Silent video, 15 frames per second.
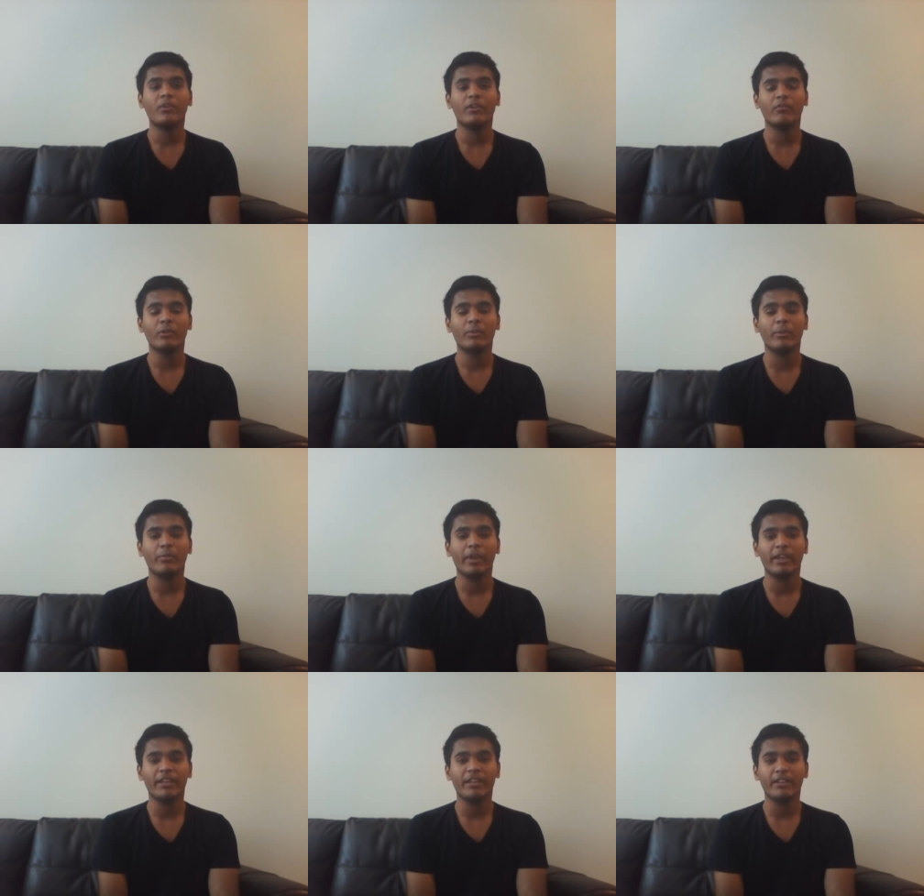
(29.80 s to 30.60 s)
we will be
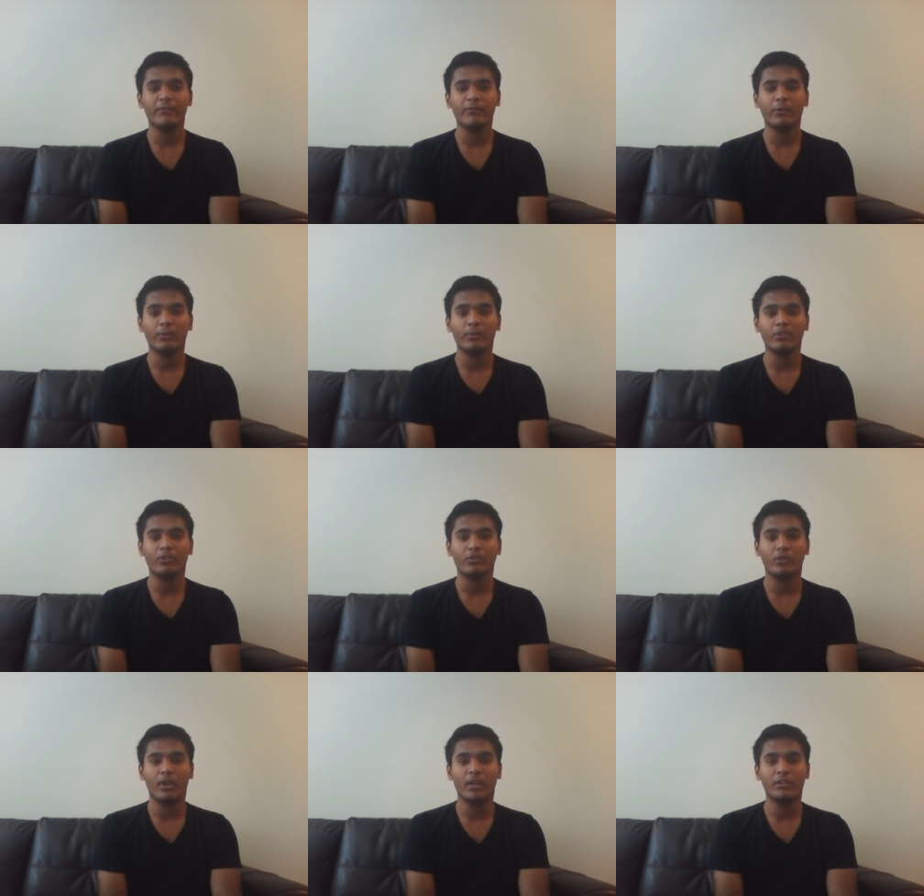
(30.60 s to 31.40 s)
making it from
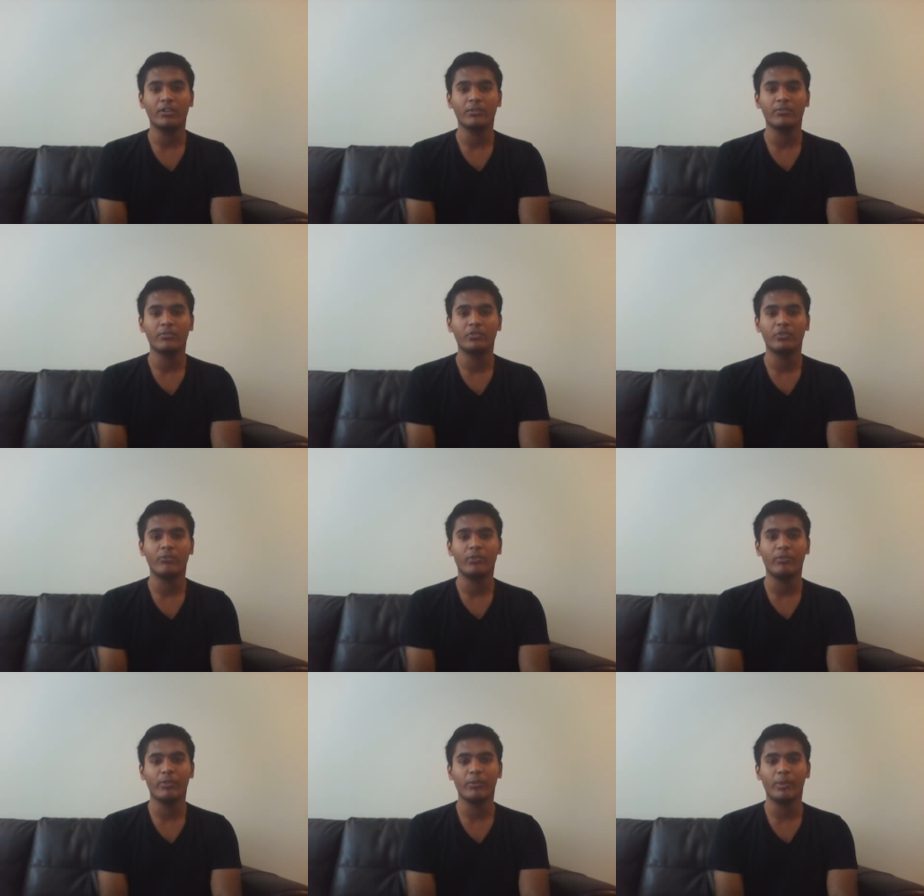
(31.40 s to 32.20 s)
scratch. So
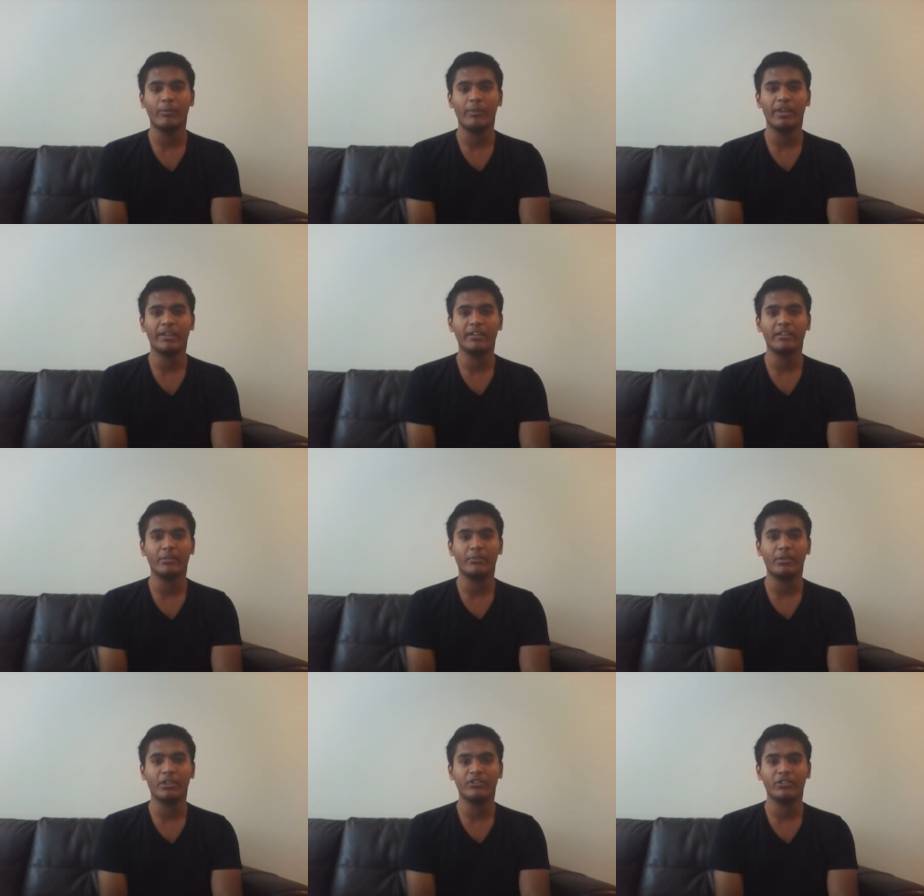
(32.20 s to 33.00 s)
we will be making the
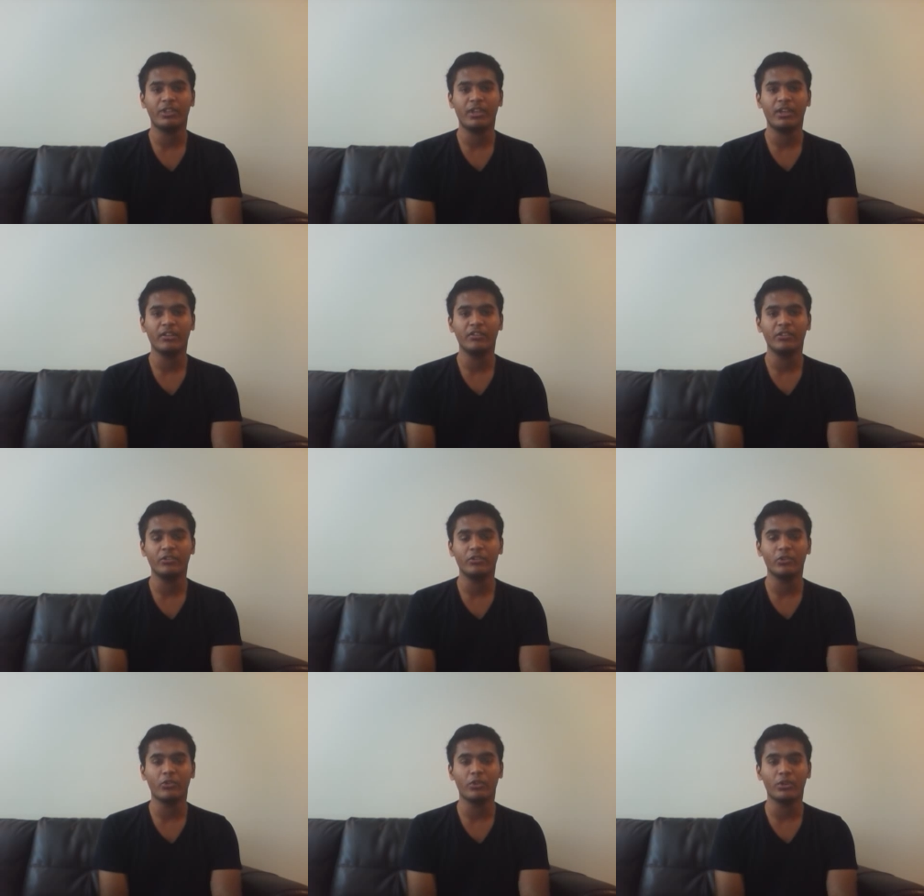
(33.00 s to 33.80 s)
pulse
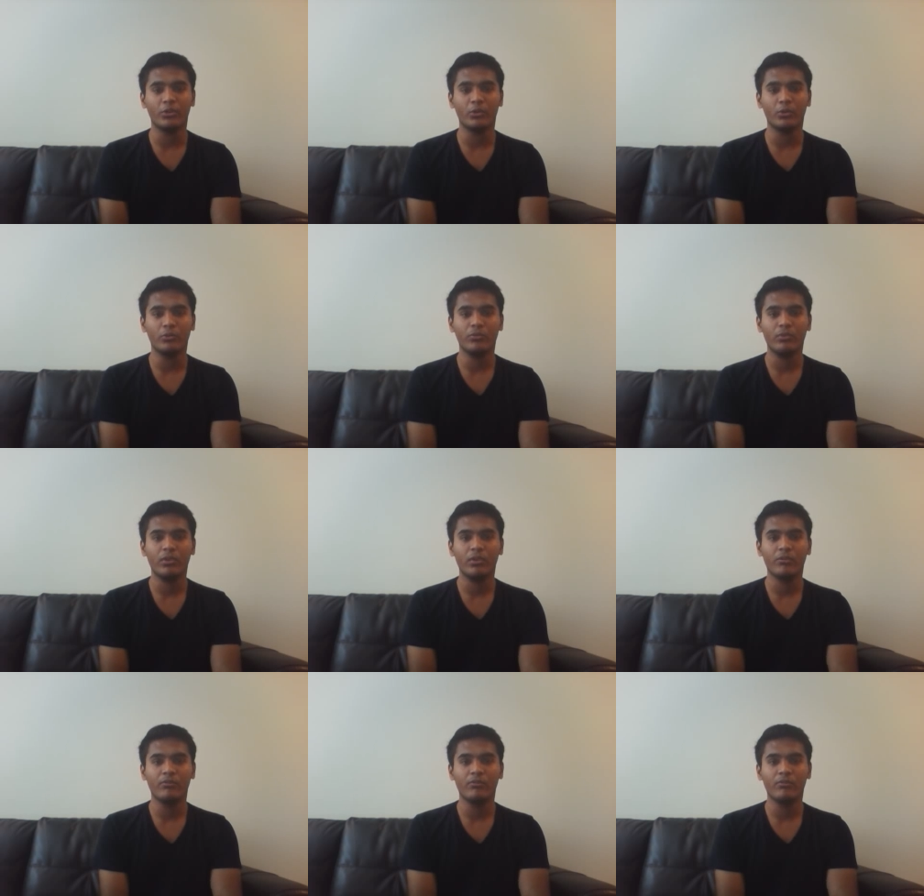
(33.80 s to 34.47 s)
engines on our own.